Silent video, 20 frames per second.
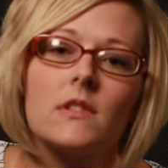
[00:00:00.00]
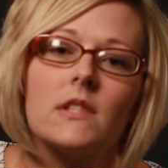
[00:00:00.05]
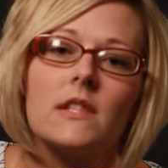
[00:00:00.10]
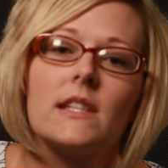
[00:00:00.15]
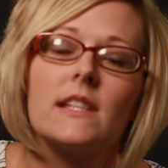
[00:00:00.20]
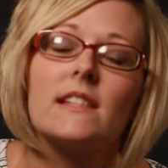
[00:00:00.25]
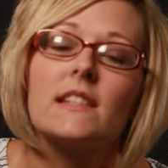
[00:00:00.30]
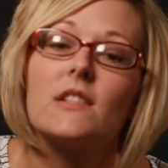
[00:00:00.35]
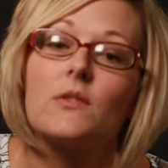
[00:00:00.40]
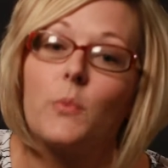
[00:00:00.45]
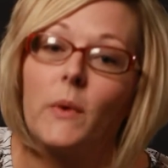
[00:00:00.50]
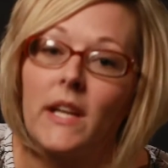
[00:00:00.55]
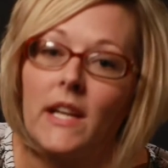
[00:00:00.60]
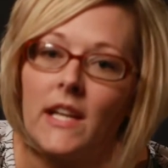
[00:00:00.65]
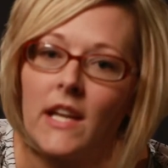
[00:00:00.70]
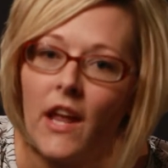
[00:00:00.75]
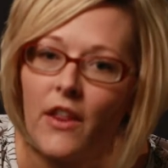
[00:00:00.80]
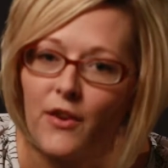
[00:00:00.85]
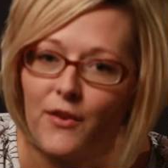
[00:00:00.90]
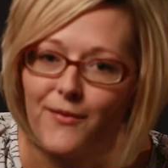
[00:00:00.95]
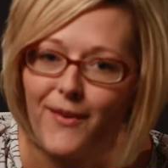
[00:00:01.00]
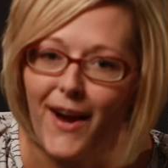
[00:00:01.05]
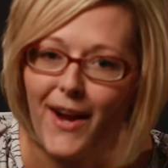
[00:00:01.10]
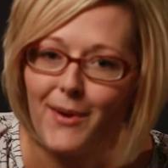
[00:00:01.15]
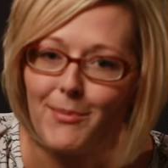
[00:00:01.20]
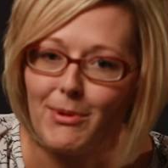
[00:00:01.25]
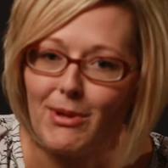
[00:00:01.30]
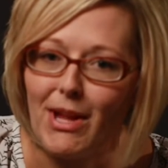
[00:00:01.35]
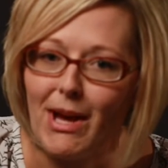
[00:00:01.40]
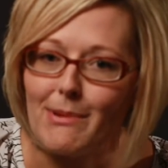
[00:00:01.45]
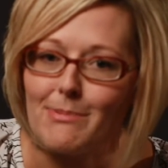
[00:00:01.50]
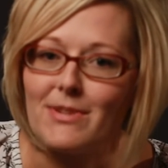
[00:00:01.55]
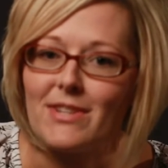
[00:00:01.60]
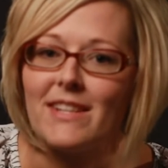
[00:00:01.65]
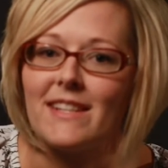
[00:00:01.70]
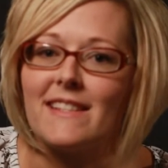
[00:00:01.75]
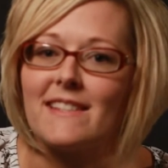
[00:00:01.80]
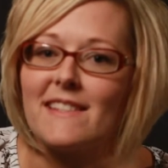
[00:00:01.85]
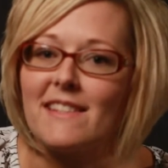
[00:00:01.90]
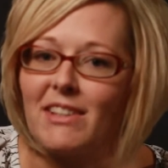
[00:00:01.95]
This is when another viable option
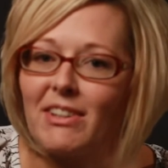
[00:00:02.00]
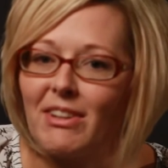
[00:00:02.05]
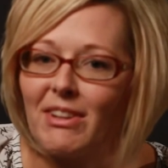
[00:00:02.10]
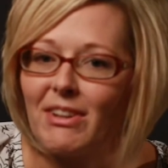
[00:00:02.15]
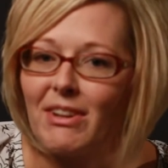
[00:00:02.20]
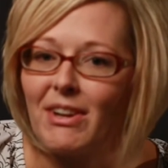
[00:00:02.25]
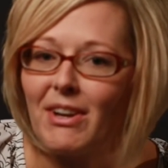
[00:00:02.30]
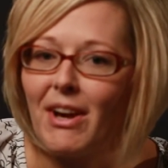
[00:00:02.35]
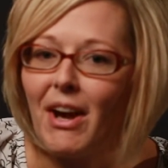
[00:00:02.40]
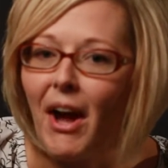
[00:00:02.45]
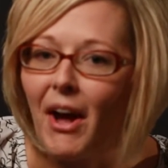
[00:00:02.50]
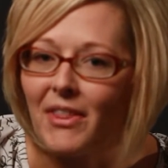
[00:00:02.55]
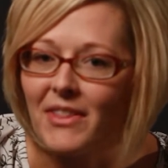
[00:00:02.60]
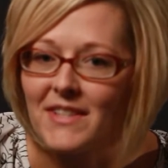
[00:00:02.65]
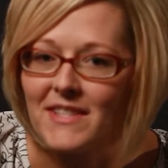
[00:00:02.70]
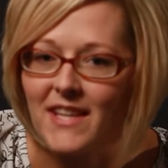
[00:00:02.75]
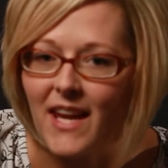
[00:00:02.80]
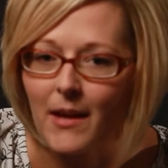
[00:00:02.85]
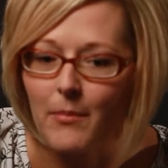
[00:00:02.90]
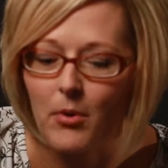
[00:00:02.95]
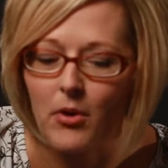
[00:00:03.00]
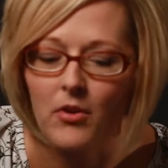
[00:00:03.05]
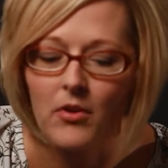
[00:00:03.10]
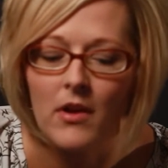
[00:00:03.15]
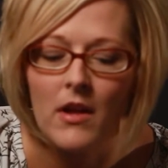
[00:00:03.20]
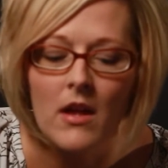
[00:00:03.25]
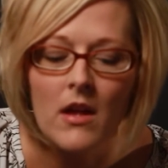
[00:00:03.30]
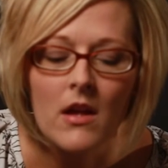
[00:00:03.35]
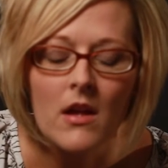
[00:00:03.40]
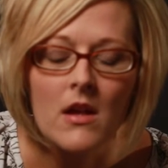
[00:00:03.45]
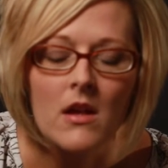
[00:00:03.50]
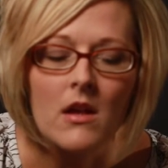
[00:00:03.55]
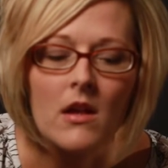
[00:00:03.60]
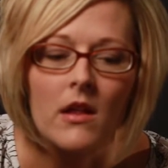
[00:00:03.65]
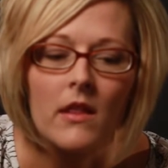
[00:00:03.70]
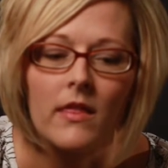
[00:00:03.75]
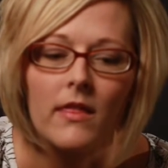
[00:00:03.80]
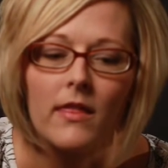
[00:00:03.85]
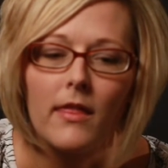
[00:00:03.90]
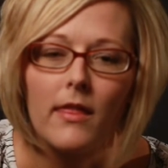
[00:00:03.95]
is still on the table.
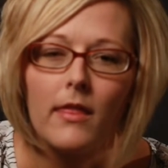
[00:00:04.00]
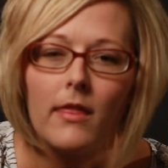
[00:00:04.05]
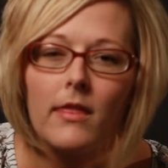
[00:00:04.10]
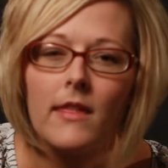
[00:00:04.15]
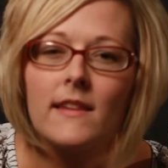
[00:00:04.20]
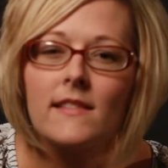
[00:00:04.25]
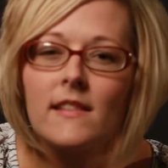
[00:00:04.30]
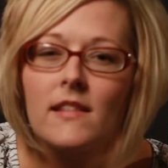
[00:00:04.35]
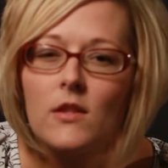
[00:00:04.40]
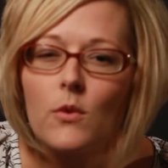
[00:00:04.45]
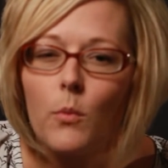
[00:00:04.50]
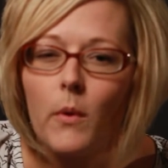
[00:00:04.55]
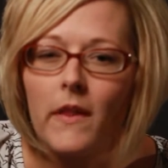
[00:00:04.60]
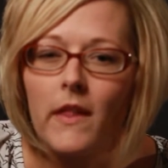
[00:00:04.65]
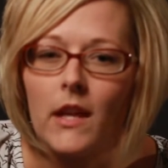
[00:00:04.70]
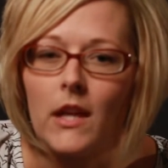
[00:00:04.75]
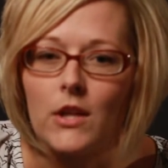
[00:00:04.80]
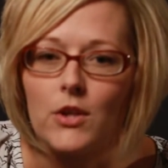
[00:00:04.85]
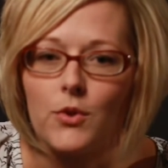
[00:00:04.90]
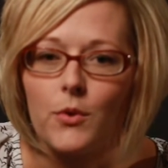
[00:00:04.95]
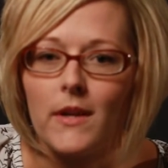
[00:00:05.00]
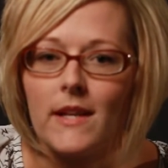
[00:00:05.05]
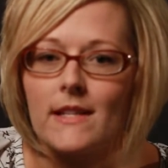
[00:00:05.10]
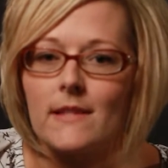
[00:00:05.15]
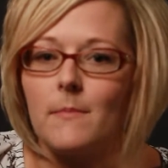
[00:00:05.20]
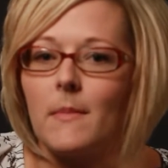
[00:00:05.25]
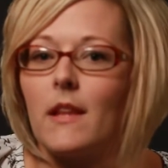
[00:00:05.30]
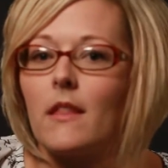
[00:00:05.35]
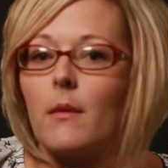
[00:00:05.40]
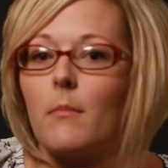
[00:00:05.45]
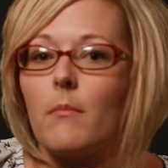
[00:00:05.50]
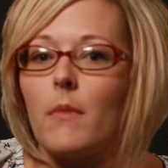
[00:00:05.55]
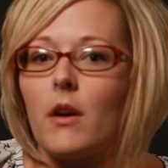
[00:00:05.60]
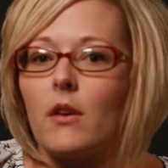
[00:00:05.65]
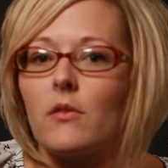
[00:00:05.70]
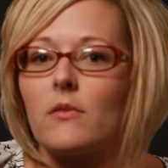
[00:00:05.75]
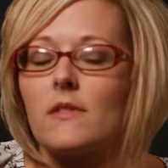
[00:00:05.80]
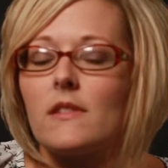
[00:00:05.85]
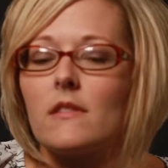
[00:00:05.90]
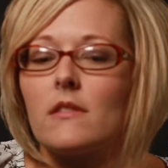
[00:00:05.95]
This is the one that intrigues me the
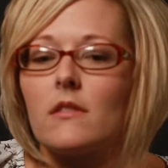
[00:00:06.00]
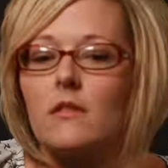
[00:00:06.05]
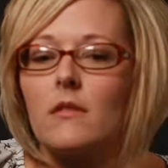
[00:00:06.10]
most